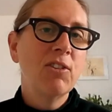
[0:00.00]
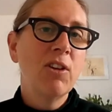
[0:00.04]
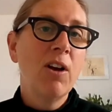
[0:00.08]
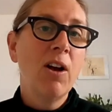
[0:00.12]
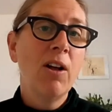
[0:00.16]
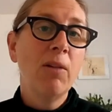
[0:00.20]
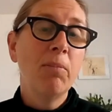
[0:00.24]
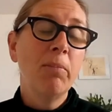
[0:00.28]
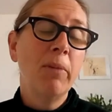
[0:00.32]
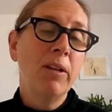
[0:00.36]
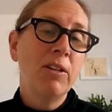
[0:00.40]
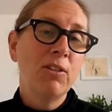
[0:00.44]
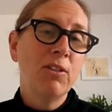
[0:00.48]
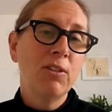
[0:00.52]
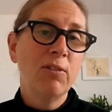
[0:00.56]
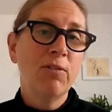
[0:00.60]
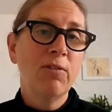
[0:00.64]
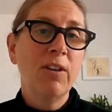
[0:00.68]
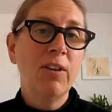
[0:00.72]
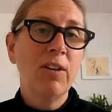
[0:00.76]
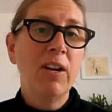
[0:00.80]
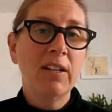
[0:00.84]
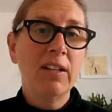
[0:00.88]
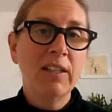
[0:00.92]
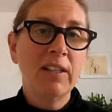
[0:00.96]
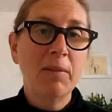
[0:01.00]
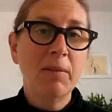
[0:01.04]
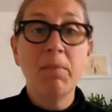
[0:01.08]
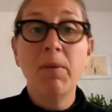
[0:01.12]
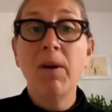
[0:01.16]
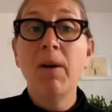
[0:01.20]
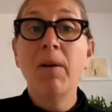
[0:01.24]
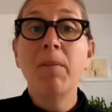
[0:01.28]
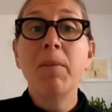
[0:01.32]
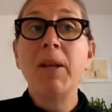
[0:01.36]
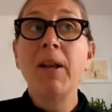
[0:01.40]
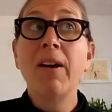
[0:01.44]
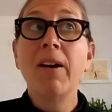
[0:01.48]
a child might just feel like
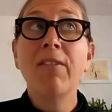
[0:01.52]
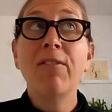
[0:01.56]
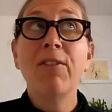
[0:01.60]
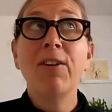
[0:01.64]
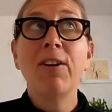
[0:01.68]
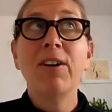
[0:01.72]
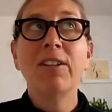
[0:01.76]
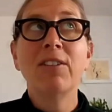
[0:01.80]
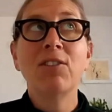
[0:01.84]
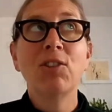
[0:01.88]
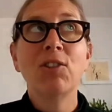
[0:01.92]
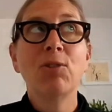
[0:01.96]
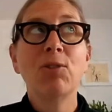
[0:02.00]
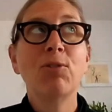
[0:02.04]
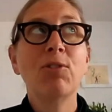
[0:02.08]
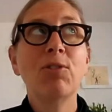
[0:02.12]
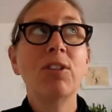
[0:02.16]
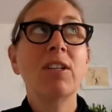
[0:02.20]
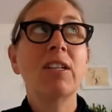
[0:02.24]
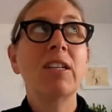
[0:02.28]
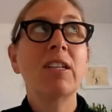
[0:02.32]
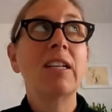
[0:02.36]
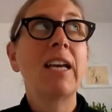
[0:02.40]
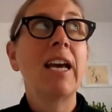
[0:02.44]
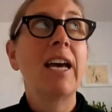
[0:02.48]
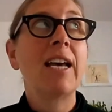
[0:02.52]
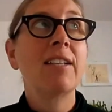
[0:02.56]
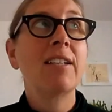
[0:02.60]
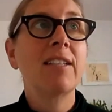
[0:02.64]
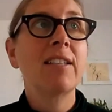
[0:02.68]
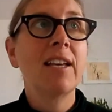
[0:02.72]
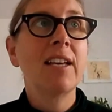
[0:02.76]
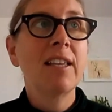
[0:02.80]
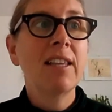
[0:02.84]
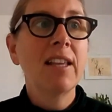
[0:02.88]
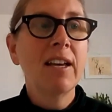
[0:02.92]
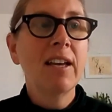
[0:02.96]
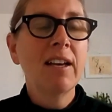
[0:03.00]
I've heard children in care
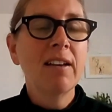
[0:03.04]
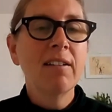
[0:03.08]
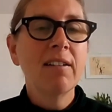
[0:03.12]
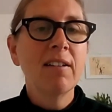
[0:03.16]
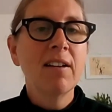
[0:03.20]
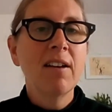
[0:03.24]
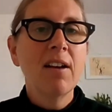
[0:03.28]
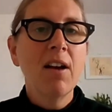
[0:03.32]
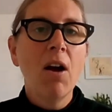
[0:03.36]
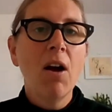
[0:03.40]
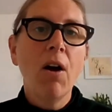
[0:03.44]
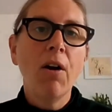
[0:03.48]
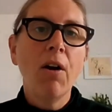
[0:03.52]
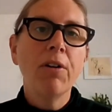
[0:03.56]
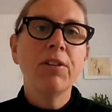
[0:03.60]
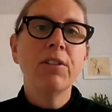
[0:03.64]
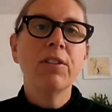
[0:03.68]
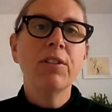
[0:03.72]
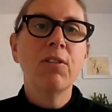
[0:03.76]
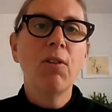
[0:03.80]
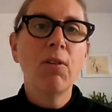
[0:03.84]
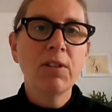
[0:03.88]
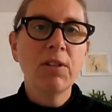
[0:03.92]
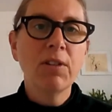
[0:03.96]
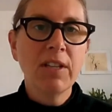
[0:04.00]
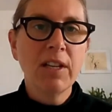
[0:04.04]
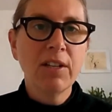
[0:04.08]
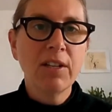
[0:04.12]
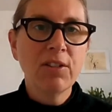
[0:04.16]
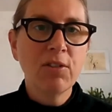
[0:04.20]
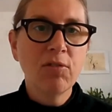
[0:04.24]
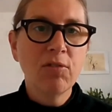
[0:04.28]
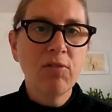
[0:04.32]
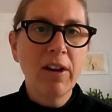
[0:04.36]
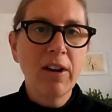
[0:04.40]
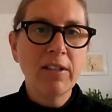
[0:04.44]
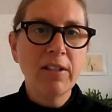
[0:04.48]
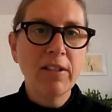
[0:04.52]
say that, oh, I just got sent
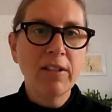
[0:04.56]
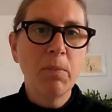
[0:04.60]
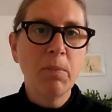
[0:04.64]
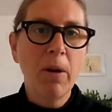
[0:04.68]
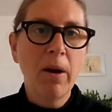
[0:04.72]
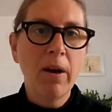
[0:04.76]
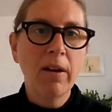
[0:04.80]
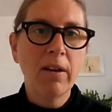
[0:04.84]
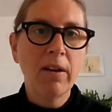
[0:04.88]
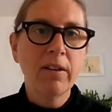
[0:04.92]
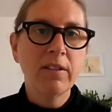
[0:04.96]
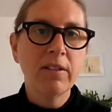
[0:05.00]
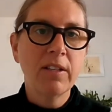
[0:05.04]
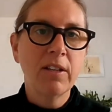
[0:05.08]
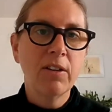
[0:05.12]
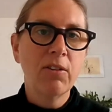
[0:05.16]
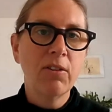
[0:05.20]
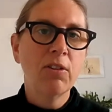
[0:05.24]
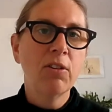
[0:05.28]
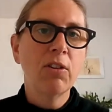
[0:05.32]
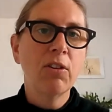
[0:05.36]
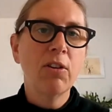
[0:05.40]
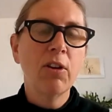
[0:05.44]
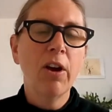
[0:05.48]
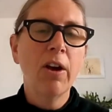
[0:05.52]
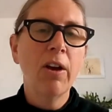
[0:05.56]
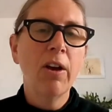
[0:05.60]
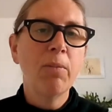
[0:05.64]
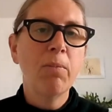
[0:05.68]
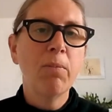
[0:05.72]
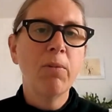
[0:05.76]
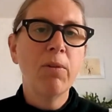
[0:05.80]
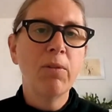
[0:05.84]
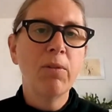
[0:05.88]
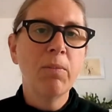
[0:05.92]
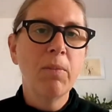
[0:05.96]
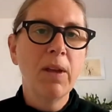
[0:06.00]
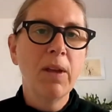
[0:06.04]
to respite because they couldn't cope
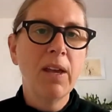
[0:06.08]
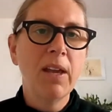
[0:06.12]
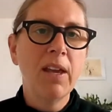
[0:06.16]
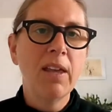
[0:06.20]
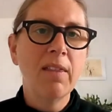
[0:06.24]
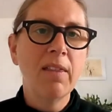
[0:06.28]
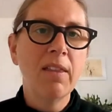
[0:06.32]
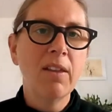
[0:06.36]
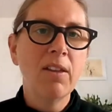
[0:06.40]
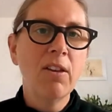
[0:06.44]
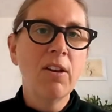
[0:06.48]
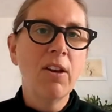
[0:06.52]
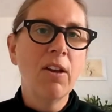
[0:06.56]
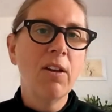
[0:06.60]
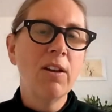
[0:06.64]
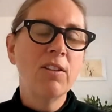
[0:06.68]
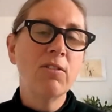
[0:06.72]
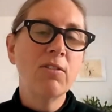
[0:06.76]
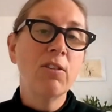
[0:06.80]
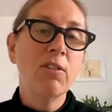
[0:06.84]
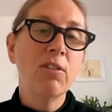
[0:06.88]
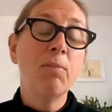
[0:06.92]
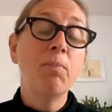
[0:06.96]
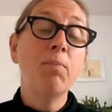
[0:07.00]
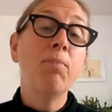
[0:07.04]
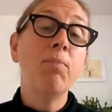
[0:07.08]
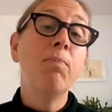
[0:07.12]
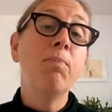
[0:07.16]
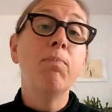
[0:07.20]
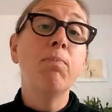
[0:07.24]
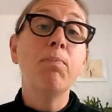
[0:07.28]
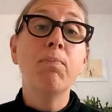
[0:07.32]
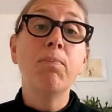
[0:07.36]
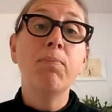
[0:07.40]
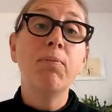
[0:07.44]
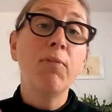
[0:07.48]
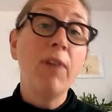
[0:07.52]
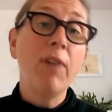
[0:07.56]
with me, and it sort of
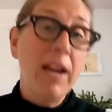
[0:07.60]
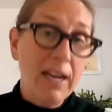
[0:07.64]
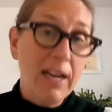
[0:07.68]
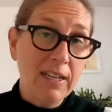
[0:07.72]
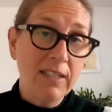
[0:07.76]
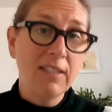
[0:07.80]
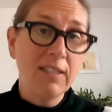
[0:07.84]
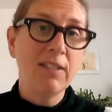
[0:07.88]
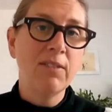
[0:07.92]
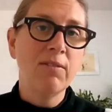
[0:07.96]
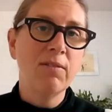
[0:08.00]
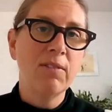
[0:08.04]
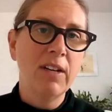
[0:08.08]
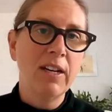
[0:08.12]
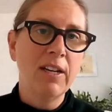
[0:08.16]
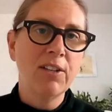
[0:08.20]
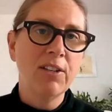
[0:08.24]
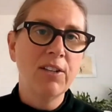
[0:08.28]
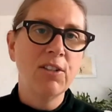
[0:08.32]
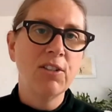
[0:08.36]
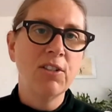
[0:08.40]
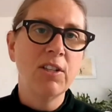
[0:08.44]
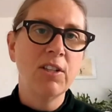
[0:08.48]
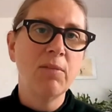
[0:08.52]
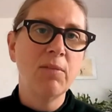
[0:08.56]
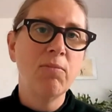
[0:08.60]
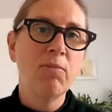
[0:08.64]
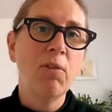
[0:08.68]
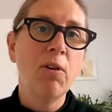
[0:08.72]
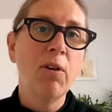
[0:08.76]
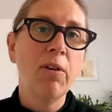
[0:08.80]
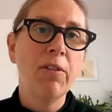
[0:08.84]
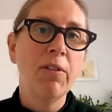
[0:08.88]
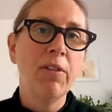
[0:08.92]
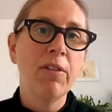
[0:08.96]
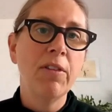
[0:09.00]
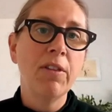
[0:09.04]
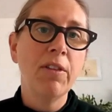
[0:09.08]
breaks the relationship
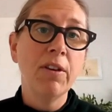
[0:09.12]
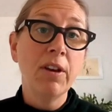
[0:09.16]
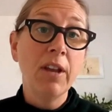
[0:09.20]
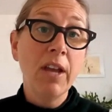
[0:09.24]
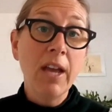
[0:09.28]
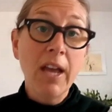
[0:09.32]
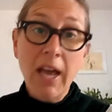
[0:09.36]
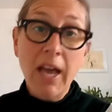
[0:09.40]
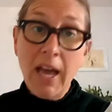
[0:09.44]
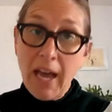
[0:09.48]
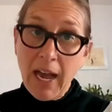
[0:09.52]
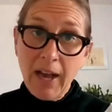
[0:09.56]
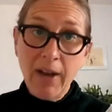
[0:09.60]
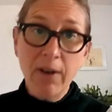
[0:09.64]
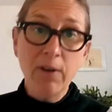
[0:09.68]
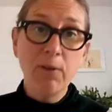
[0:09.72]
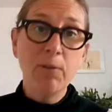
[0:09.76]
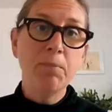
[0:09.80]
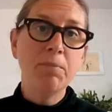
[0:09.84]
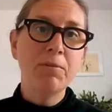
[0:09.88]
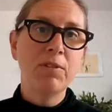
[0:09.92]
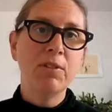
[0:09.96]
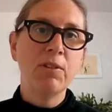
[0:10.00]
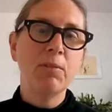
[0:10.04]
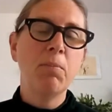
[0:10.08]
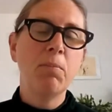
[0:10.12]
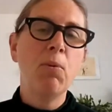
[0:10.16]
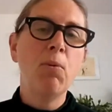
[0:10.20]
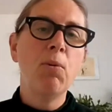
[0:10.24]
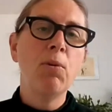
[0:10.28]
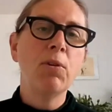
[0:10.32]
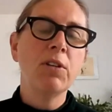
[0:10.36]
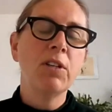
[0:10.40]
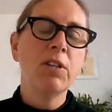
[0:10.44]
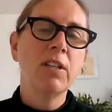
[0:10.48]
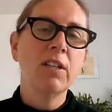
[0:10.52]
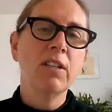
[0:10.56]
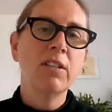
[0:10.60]
rather than help
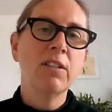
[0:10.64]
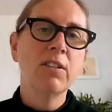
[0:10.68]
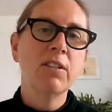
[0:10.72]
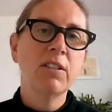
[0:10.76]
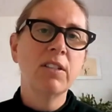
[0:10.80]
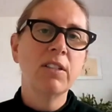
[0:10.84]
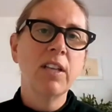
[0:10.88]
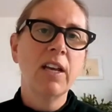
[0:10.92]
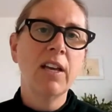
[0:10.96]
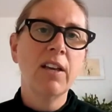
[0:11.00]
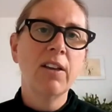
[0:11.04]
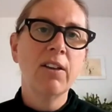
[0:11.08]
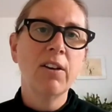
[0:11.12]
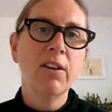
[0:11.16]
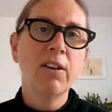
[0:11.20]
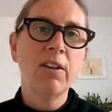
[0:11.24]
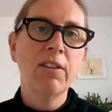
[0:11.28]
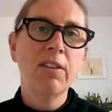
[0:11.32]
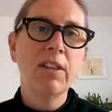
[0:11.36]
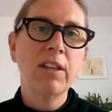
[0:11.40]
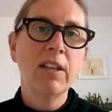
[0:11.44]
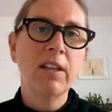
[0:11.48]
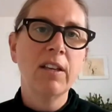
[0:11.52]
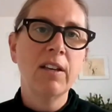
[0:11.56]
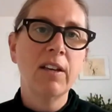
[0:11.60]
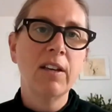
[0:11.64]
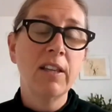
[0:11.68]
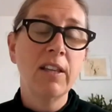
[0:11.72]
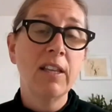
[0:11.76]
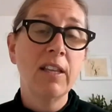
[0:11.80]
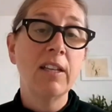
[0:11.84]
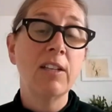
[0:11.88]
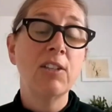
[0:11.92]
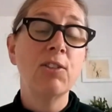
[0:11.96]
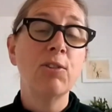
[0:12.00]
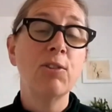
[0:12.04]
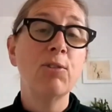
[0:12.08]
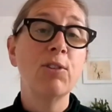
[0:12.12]
support it, as you say. I
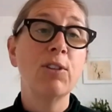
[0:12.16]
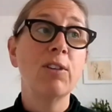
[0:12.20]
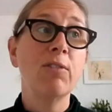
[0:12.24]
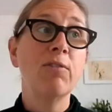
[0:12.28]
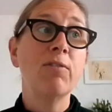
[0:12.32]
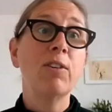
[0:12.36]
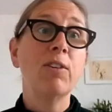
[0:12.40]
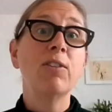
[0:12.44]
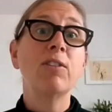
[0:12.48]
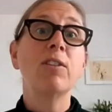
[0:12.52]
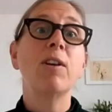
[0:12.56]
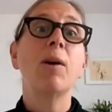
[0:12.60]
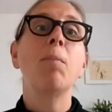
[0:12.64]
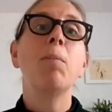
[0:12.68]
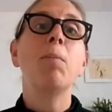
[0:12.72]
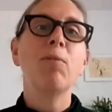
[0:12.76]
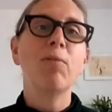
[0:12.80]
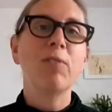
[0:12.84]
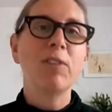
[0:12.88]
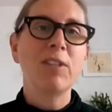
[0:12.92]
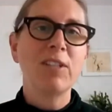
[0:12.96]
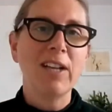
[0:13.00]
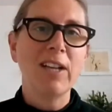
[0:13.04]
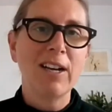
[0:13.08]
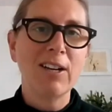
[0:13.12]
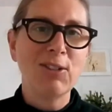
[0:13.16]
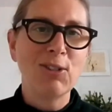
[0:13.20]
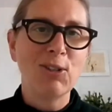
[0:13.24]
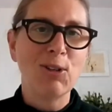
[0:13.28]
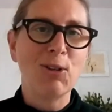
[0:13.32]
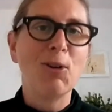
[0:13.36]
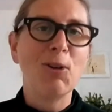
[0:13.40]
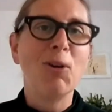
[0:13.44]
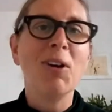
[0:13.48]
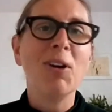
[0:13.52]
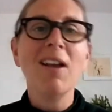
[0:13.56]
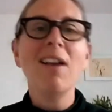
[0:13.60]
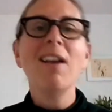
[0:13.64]
think children can feel double
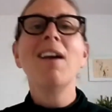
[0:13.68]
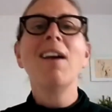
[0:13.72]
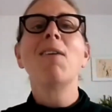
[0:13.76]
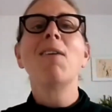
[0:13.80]
rejection